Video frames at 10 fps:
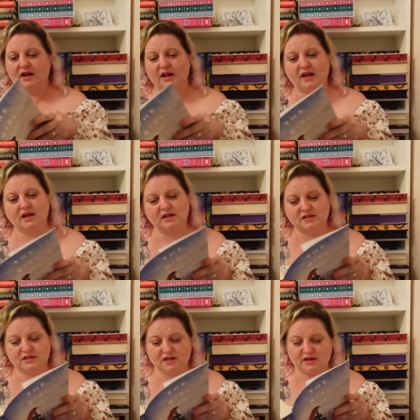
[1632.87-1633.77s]

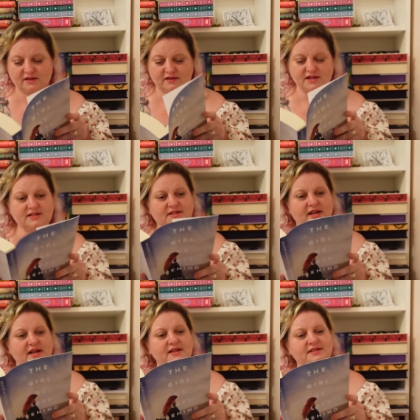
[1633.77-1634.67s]
And this
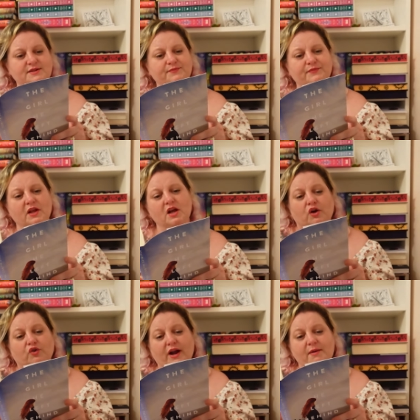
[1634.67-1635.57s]
says,
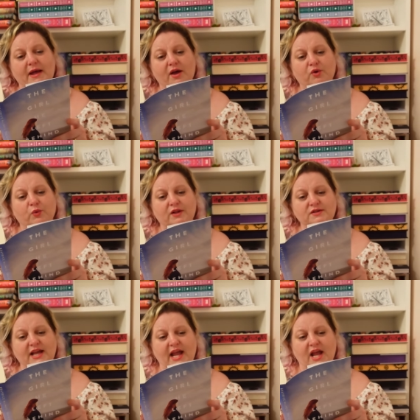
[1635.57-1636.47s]
Graham held
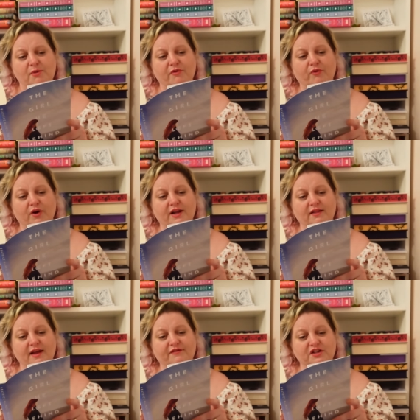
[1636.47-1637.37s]
Willow's hand before he
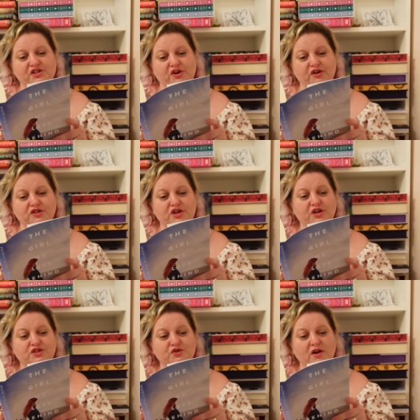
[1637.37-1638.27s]
left the church.
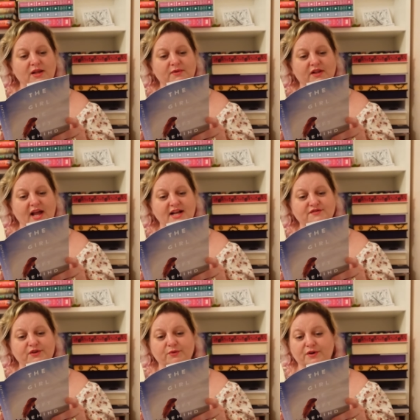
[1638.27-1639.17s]
Struggling with the
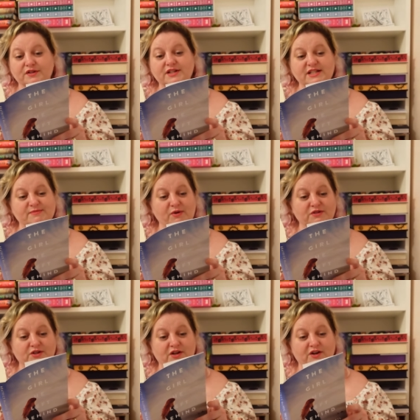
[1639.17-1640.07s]
last few words, he spoke
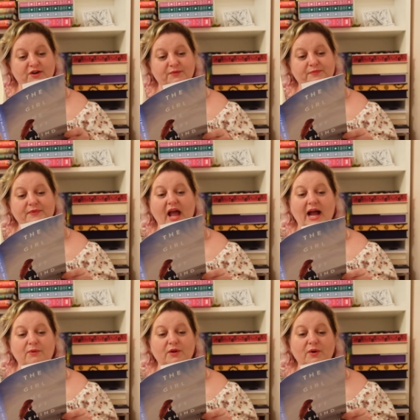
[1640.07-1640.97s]
to her.
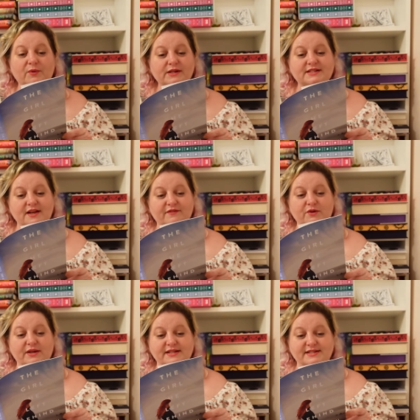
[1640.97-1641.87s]
I will always love
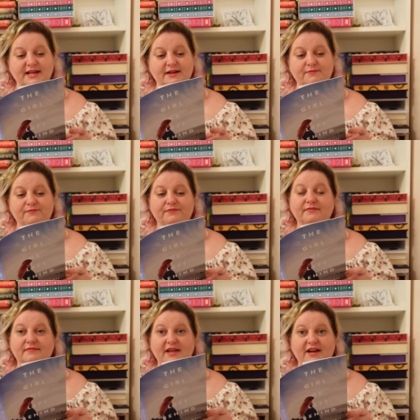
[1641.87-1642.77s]
you, he said.
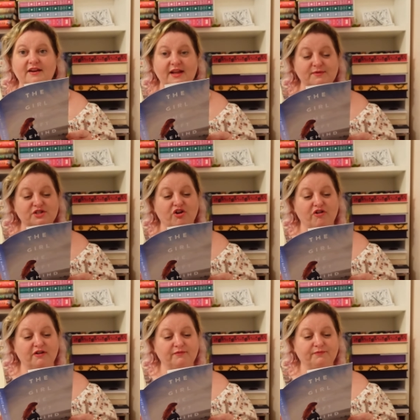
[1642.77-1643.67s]
Then he was
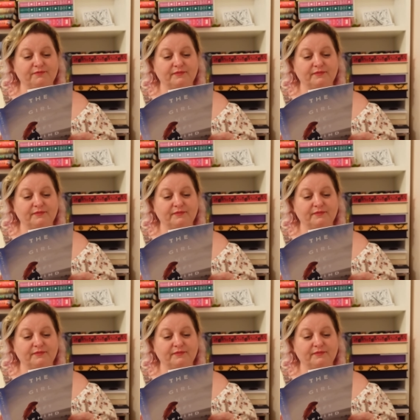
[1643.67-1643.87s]
gone.